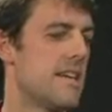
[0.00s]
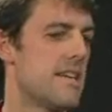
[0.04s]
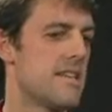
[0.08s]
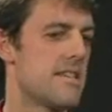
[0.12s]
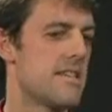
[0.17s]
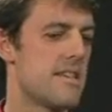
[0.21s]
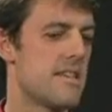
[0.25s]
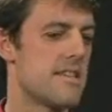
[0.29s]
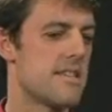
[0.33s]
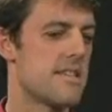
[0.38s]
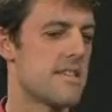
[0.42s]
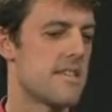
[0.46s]

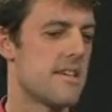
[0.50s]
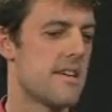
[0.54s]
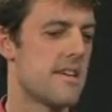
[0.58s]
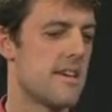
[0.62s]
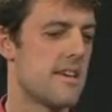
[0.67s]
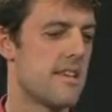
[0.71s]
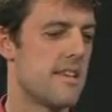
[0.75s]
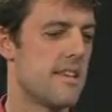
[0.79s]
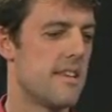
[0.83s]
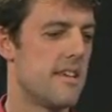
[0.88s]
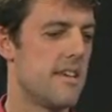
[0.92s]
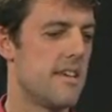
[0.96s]
Since uh,
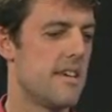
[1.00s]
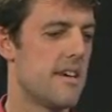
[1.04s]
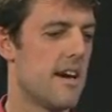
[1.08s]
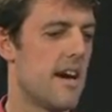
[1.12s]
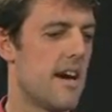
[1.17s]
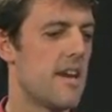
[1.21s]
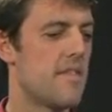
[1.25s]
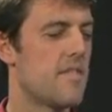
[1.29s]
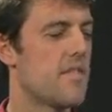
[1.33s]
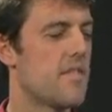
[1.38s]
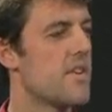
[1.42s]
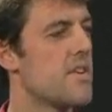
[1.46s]
the
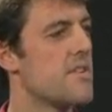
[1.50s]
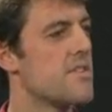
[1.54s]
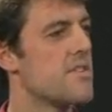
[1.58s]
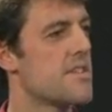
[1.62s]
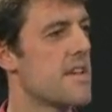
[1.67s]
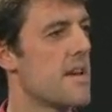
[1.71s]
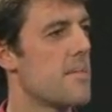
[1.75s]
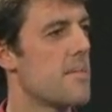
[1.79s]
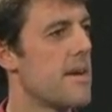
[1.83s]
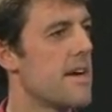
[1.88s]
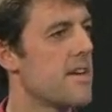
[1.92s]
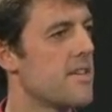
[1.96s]
iPhone has
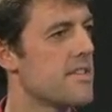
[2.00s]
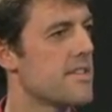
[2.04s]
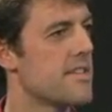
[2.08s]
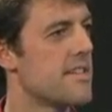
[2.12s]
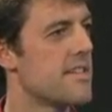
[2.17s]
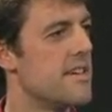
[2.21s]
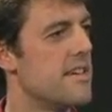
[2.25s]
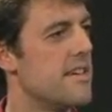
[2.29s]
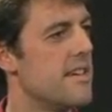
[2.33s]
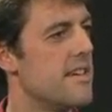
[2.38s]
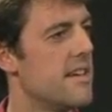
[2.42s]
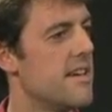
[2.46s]
come out,
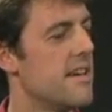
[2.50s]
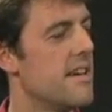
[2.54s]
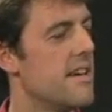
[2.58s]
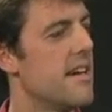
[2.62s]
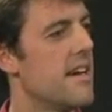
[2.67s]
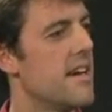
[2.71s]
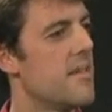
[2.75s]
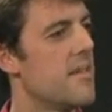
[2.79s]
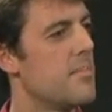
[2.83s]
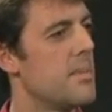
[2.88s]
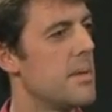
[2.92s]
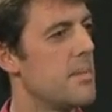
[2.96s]

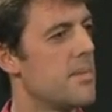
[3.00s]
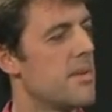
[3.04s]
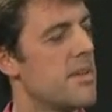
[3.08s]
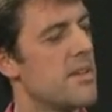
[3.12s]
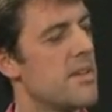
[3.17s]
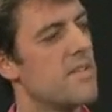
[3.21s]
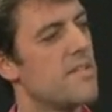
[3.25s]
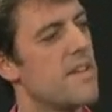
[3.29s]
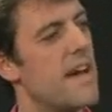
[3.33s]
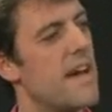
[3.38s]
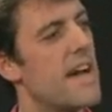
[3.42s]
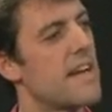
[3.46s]
uh, people
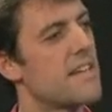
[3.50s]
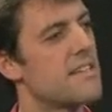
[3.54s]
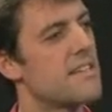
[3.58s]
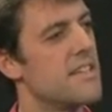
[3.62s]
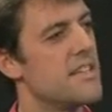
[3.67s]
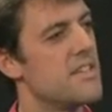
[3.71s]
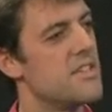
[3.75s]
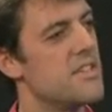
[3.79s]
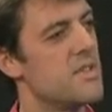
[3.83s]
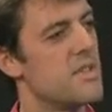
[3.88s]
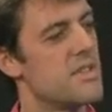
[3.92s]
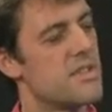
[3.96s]
have hacked
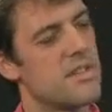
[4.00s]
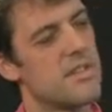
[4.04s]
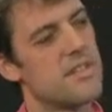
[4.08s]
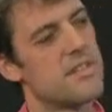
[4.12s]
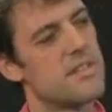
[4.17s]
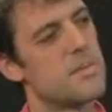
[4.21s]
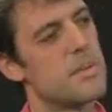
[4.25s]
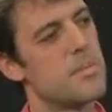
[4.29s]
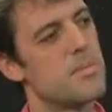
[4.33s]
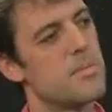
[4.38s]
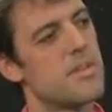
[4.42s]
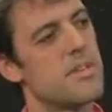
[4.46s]
into it. So there's
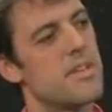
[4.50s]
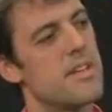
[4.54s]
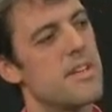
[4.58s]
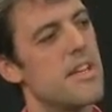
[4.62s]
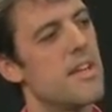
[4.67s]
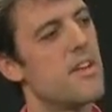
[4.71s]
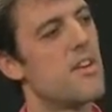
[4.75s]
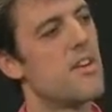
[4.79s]
people in, in Hong